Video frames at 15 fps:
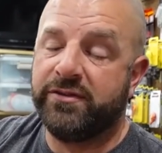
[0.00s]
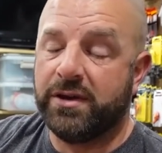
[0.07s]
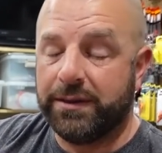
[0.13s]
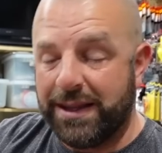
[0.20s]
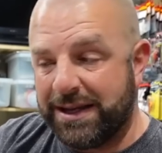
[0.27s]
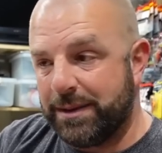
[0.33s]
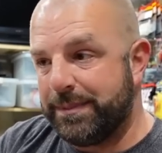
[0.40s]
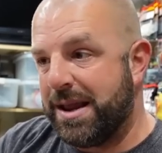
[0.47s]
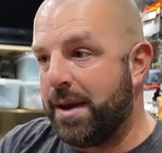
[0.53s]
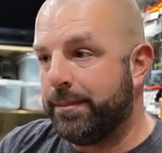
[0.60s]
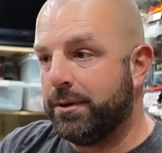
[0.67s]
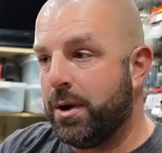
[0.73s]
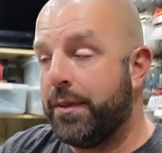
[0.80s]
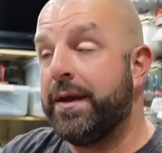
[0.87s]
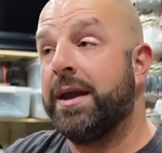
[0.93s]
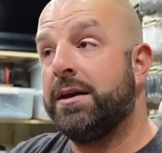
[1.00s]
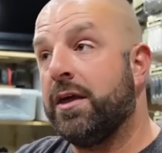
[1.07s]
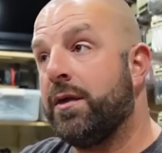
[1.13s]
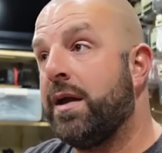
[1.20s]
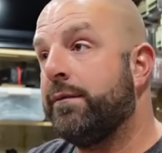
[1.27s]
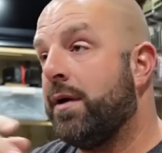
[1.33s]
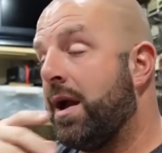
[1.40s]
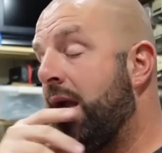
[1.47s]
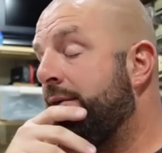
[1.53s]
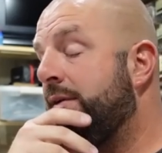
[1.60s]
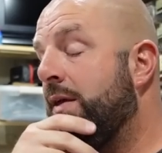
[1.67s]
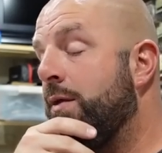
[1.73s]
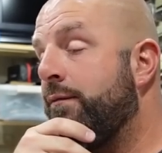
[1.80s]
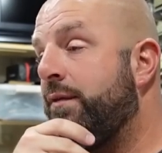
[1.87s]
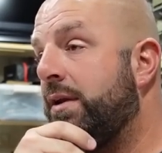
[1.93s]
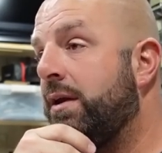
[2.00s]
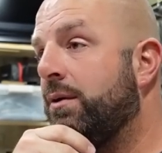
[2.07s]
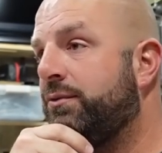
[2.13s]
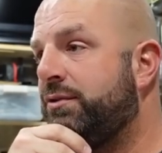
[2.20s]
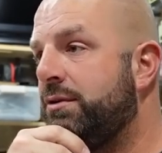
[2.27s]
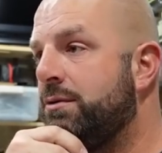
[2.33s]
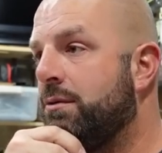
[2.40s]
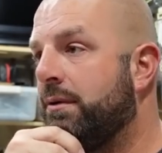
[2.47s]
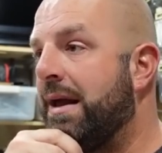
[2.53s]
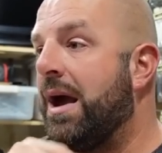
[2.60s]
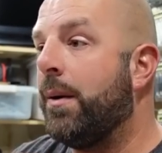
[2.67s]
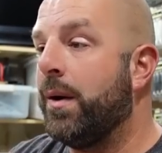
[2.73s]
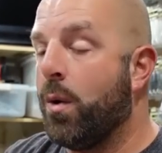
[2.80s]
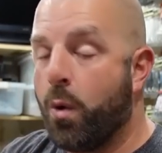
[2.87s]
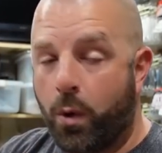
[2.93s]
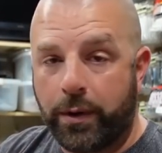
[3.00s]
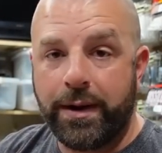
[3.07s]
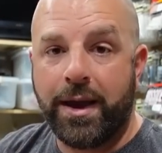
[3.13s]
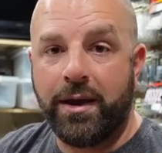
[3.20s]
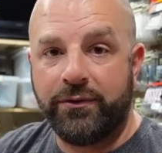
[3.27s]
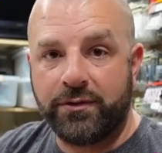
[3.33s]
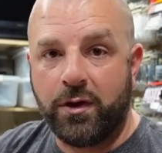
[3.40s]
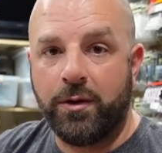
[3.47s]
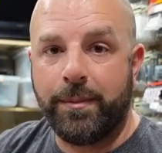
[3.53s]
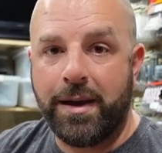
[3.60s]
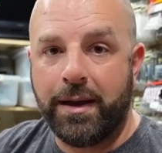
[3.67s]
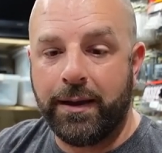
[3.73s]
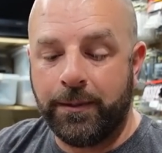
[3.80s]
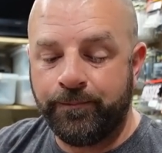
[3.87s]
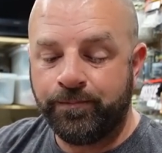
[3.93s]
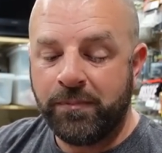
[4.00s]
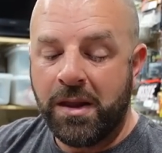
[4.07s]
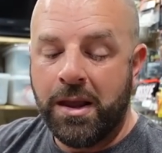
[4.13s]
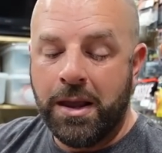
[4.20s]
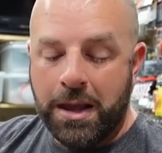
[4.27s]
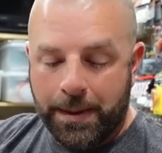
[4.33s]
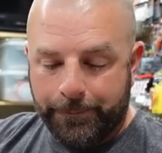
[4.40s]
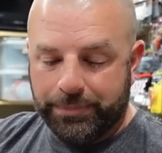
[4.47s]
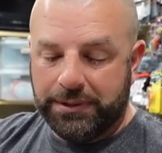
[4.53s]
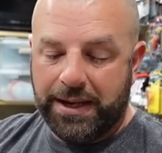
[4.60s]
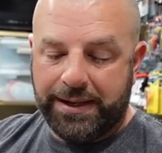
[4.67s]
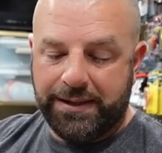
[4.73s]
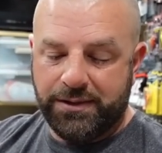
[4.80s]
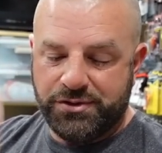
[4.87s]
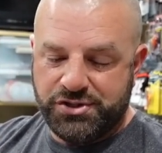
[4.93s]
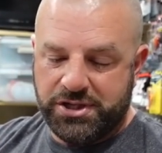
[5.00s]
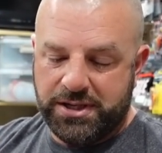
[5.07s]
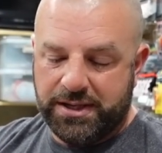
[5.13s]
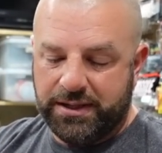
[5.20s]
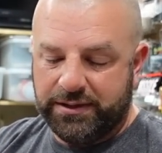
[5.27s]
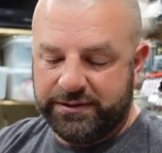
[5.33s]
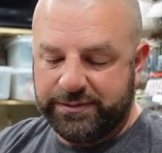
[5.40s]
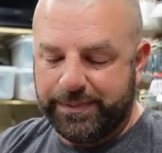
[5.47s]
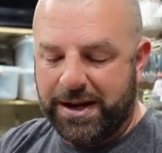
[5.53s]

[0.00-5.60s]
I'll link them down below. I think I have another video too on how I organize all my bladed jigs.